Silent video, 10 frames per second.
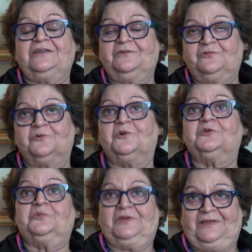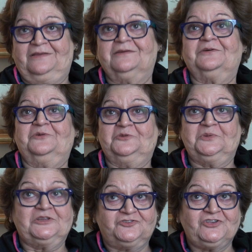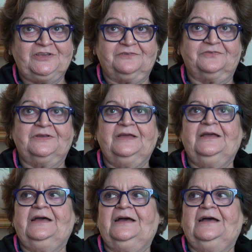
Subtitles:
credit for what we achieve.